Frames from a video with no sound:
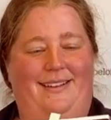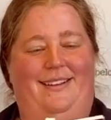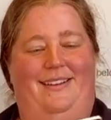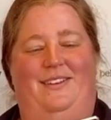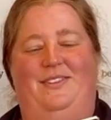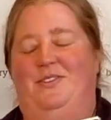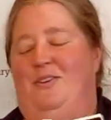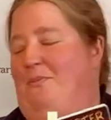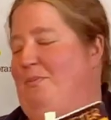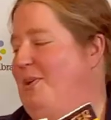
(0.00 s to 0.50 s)

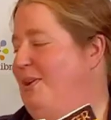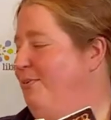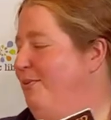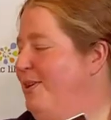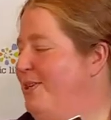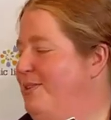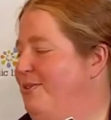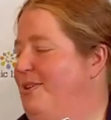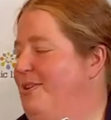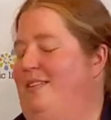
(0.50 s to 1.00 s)
So I'm going to
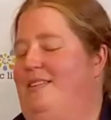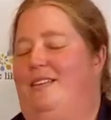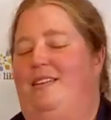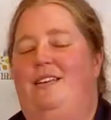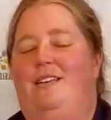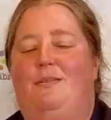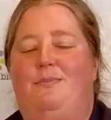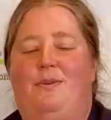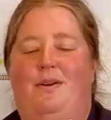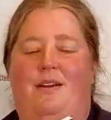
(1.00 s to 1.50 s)
read you a
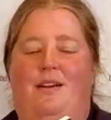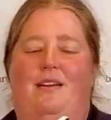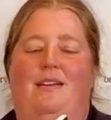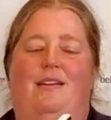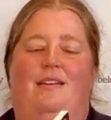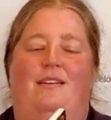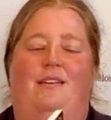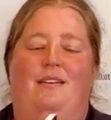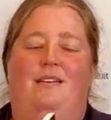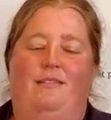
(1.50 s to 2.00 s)
little part
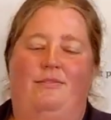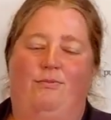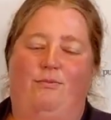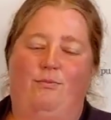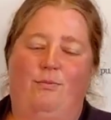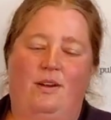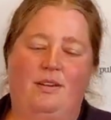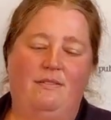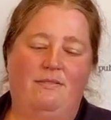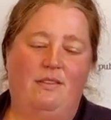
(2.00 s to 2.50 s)
of
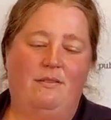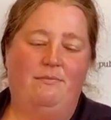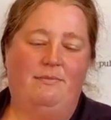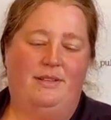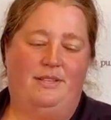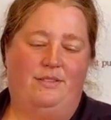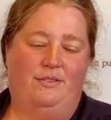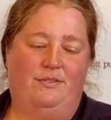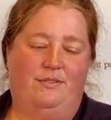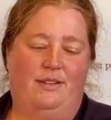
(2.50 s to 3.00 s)
one of the
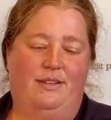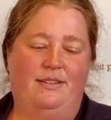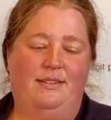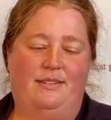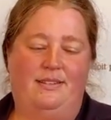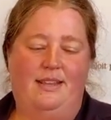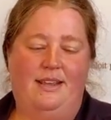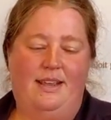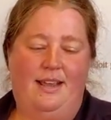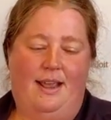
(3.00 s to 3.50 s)
mysteries,